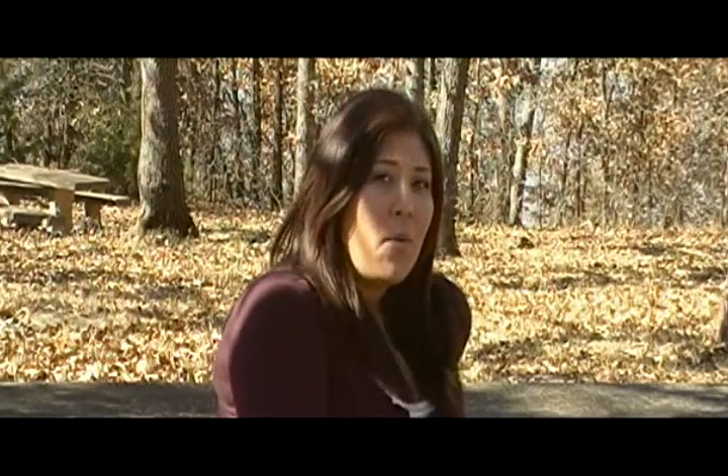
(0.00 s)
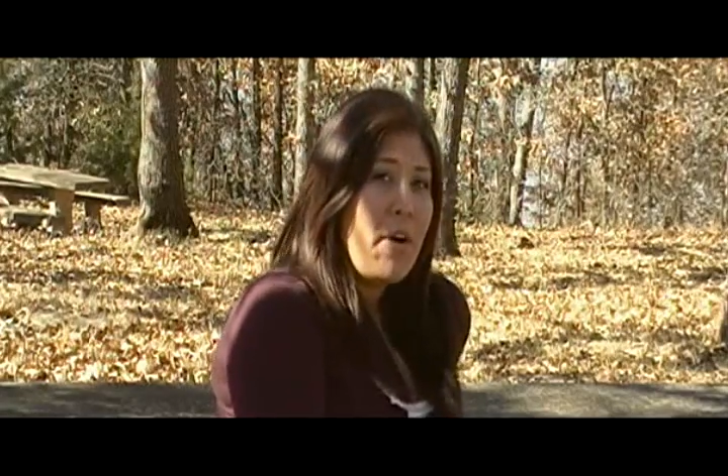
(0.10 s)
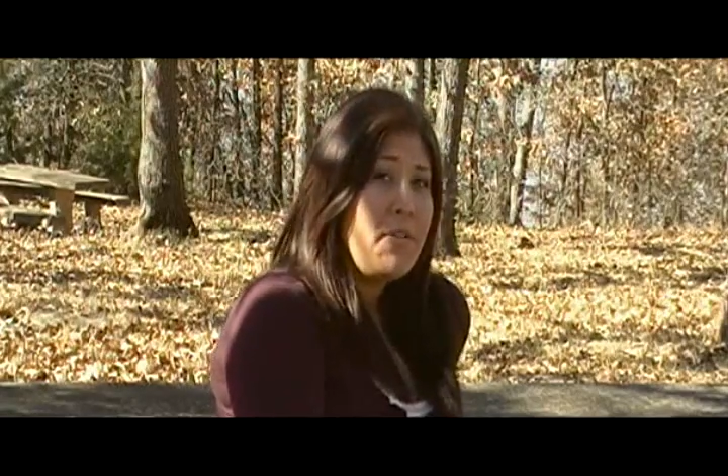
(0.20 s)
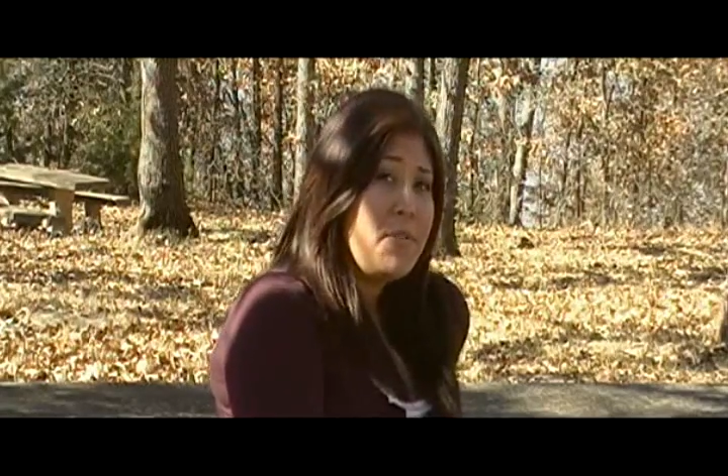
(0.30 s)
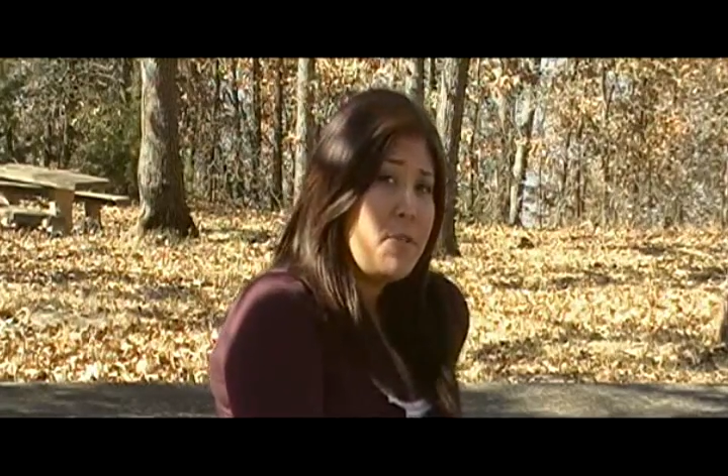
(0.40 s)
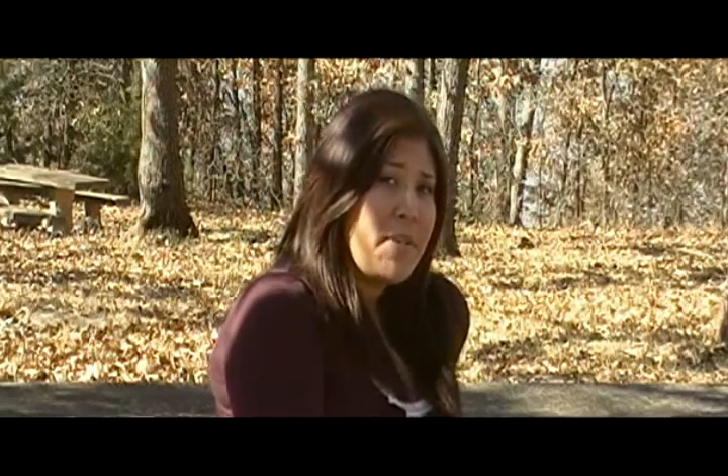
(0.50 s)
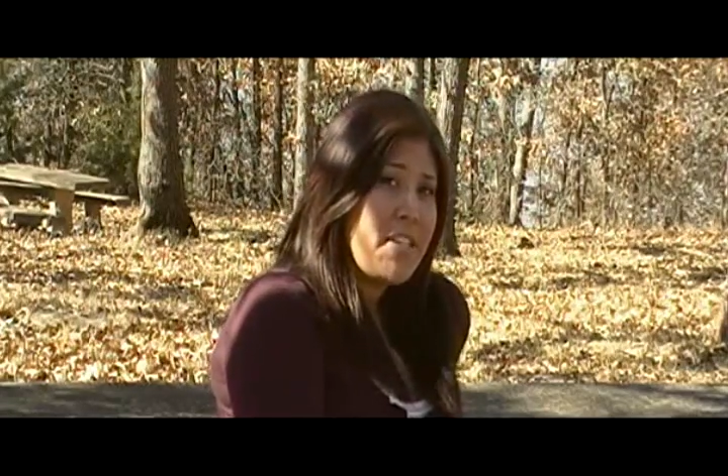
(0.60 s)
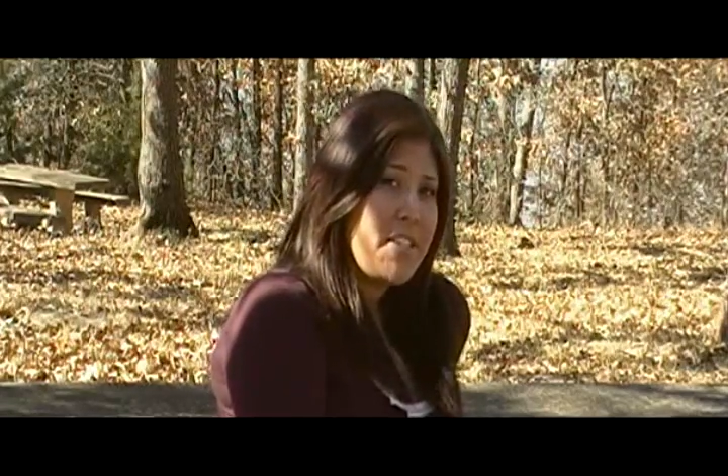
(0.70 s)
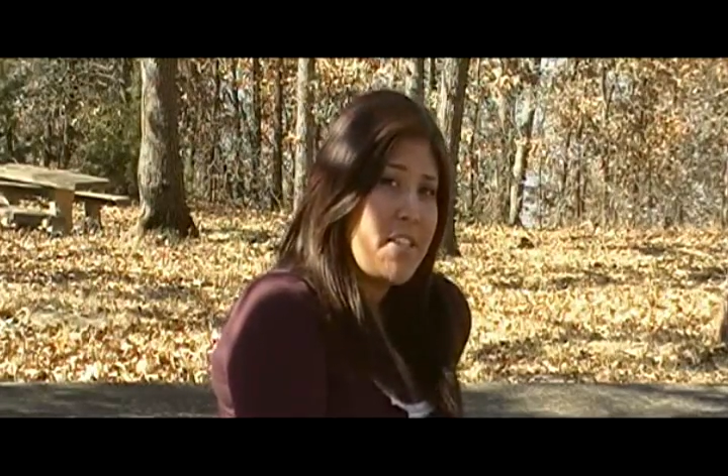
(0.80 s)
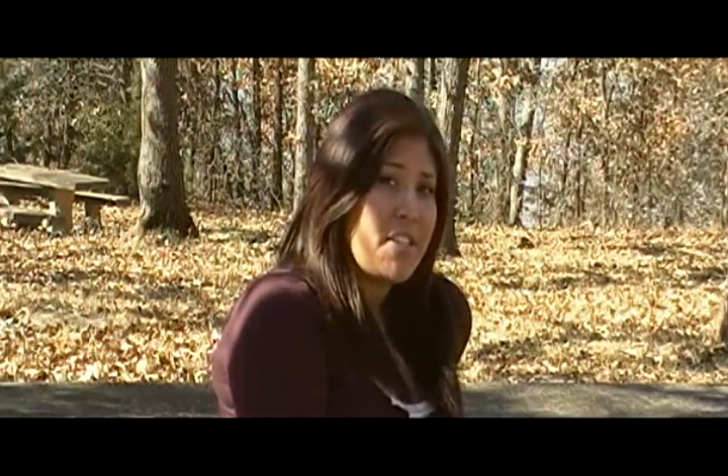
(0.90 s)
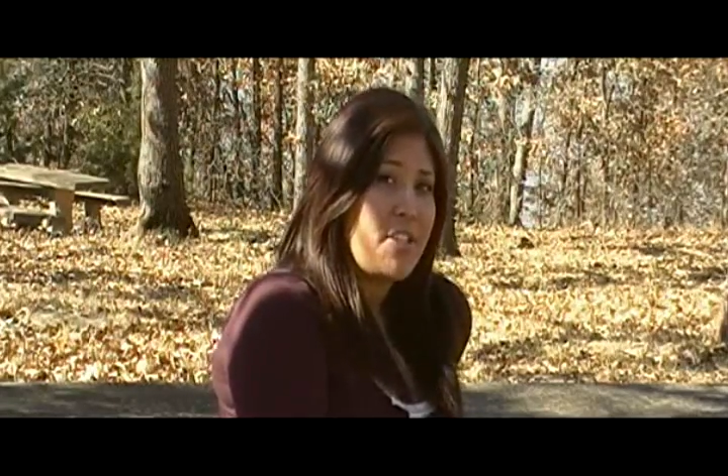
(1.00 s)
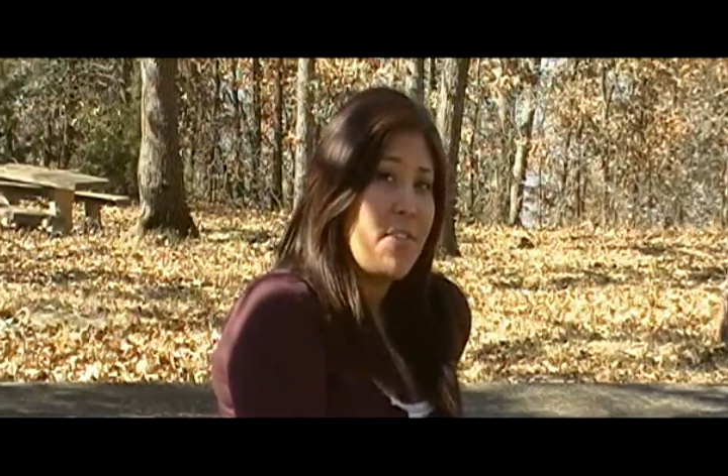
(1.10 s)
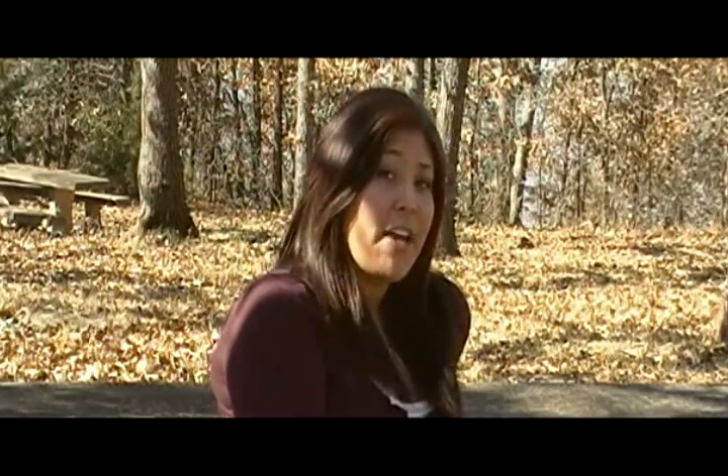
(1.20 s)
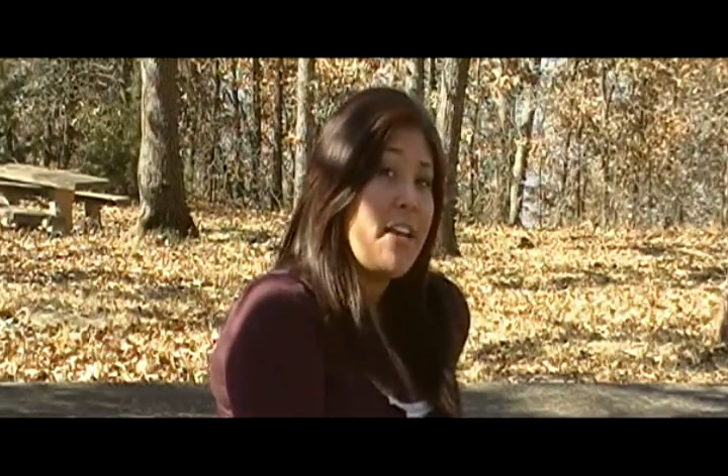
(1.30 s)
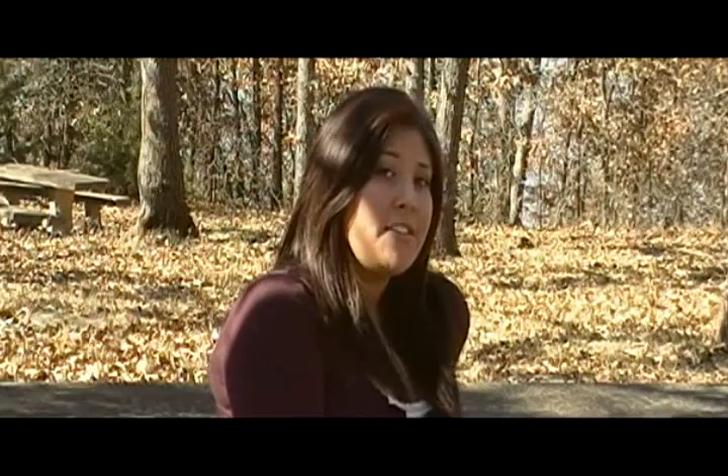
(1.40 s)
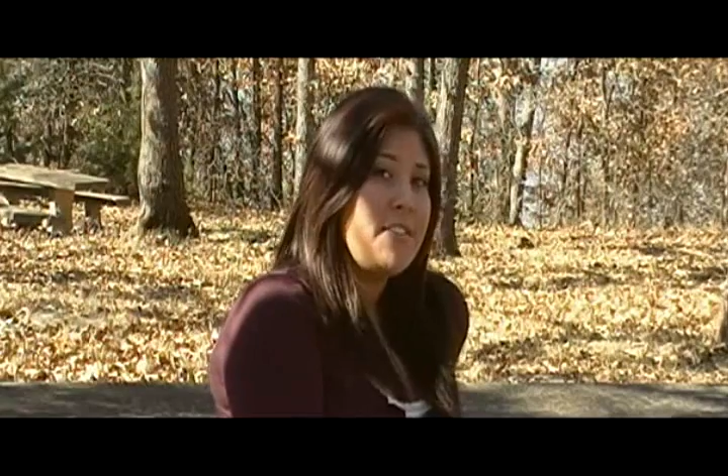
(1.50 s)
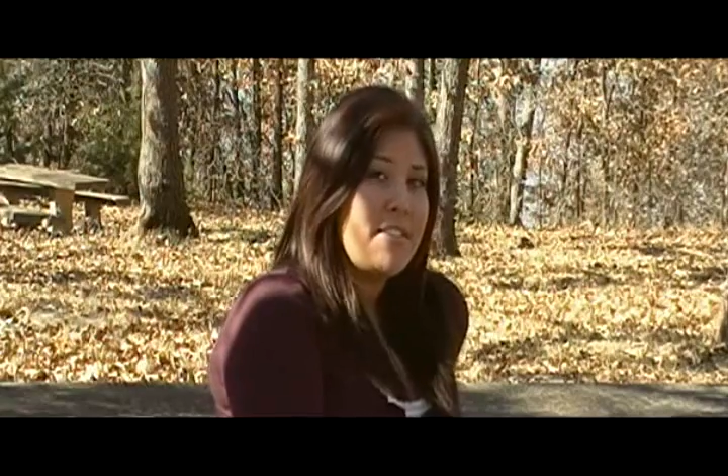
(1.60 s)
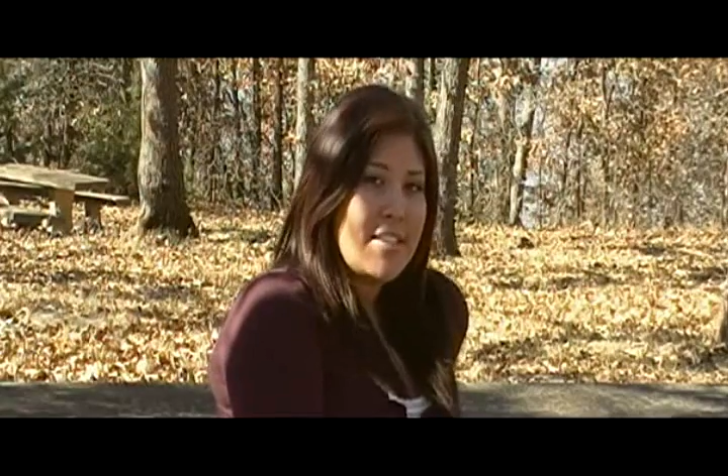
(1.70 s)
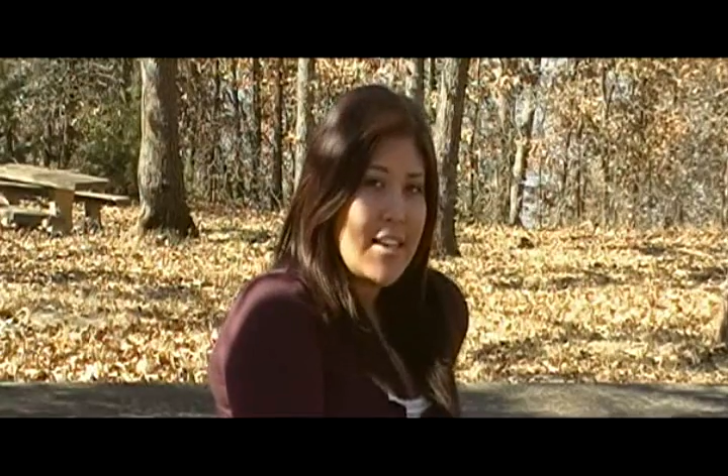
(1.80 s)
Welcome to my search for answers